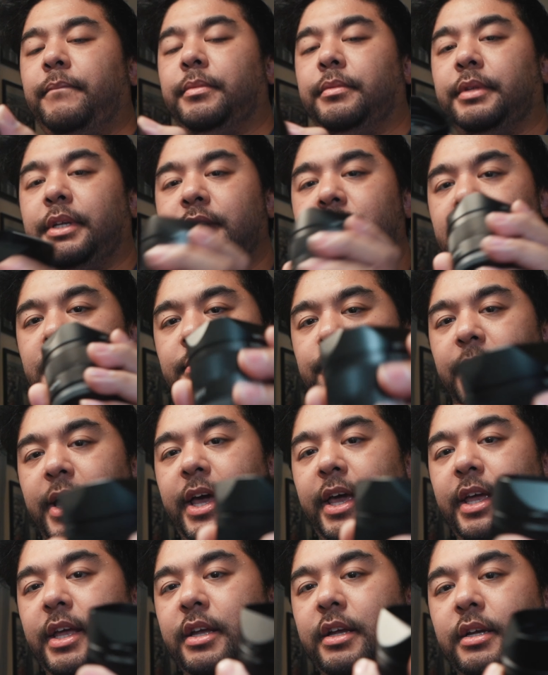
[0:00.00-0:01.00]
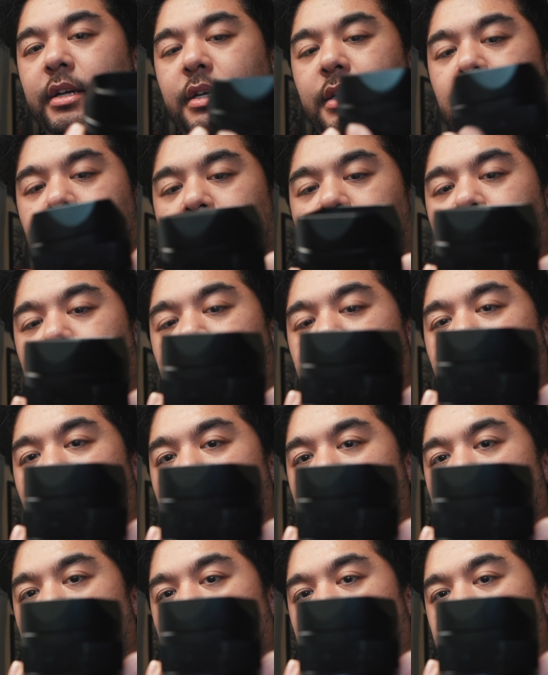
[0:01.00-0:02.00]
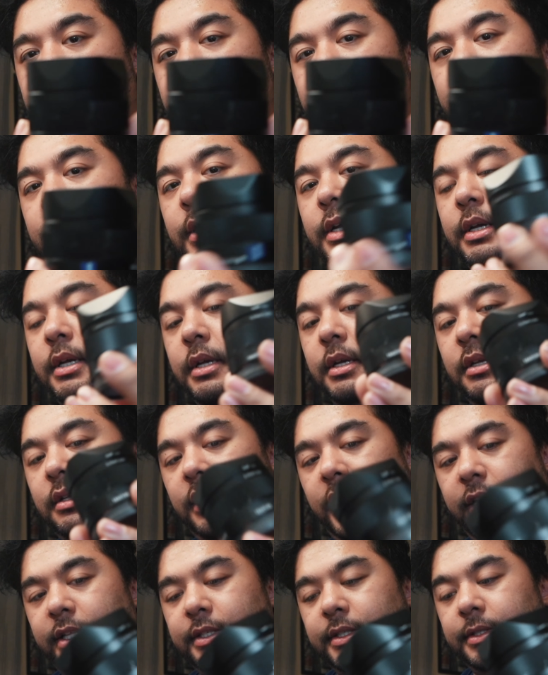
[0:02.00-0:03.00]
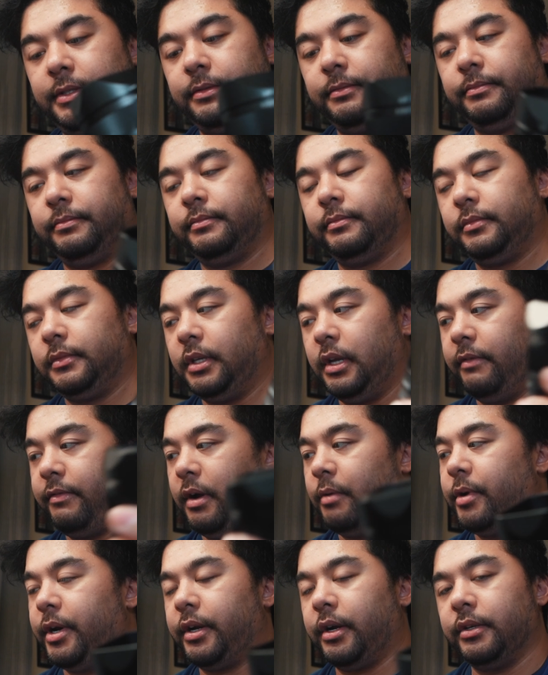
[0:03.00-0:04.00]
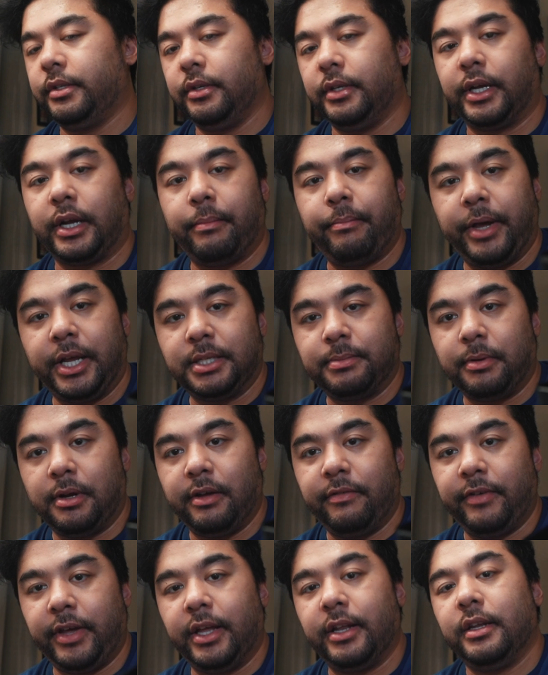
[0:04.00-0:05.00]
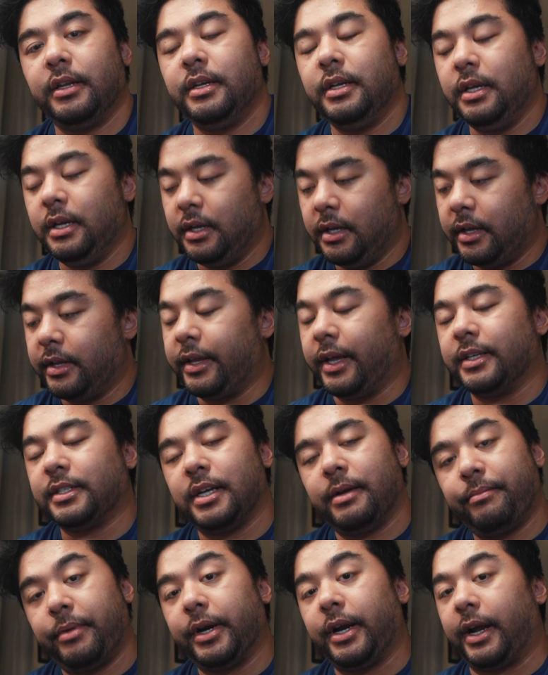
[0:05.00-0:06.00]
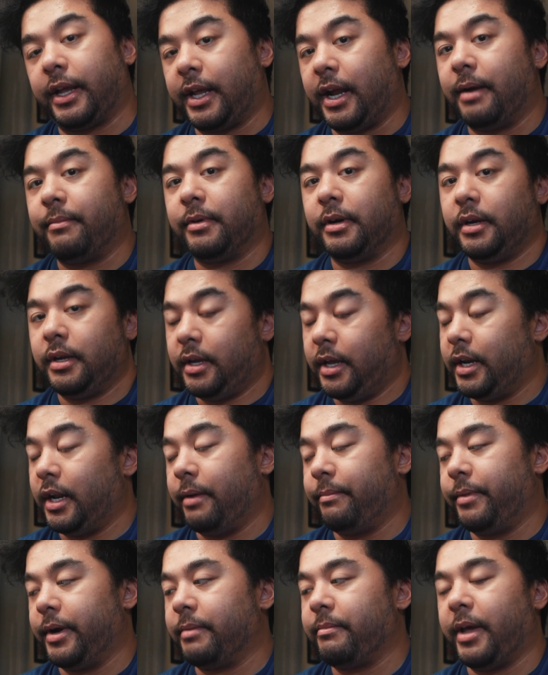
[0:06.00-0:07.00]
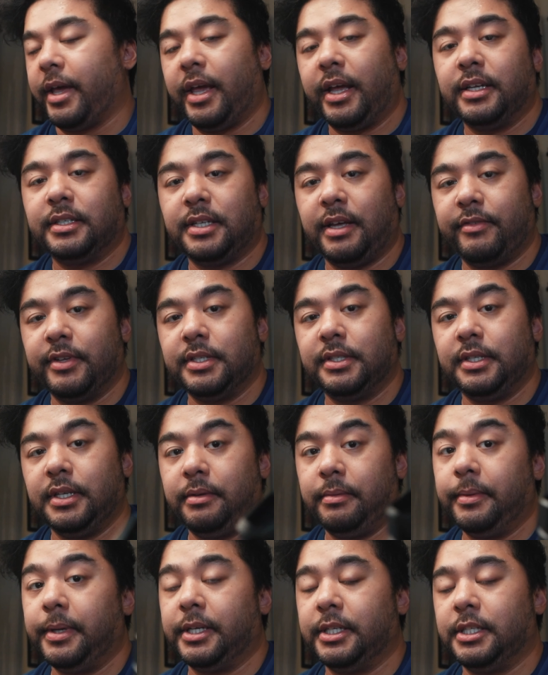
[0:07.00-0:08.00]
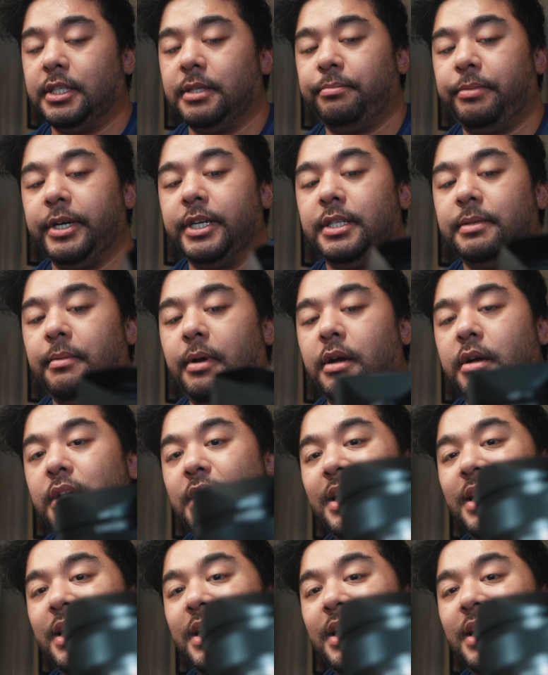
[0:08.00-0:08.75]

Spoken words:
This is my little baby lens. If I want to go to like a baseball event, yes, I bring a camera and I bring my A7C because it's pretty small.